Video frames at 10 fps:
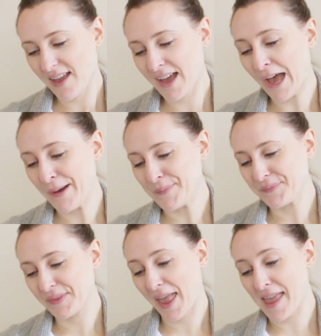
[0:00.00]

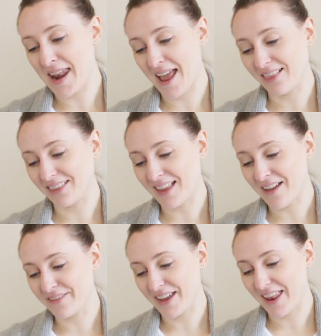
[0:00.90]
And I
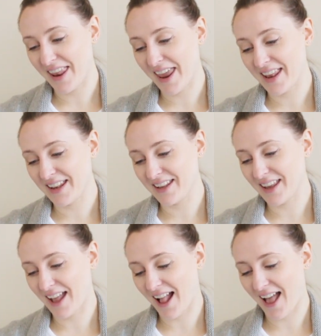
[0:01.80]
love it.
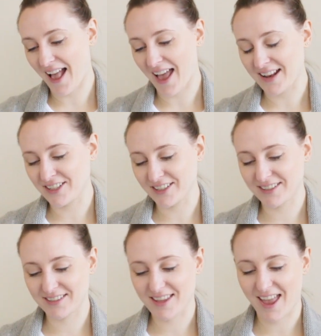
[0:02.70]
I
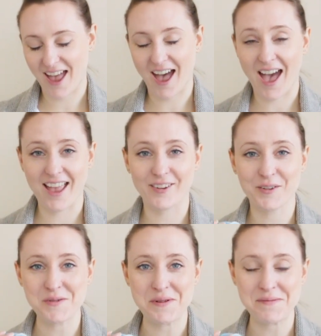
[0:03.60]

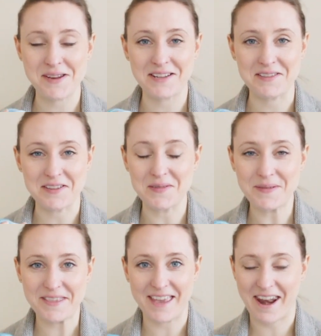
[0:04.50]
don't know what I'm gonna do
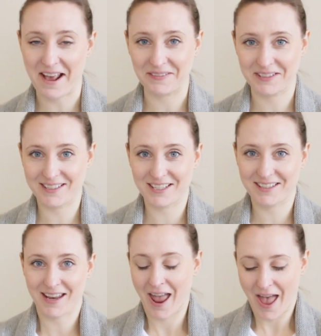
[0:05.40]
with it.
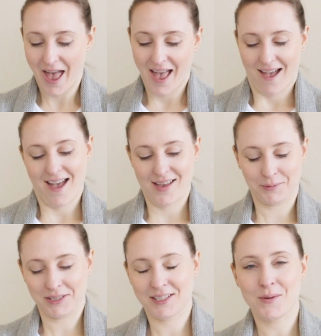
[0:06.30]
It
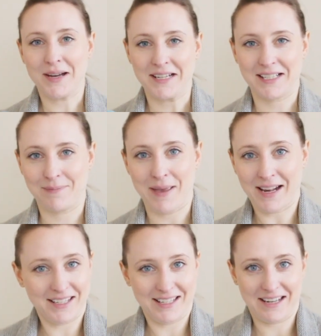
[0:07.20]
was so
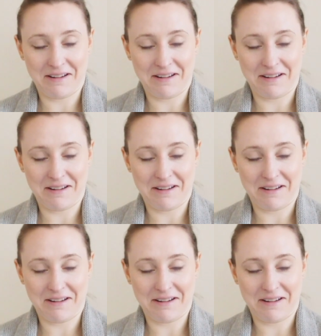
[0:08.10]
unexpected.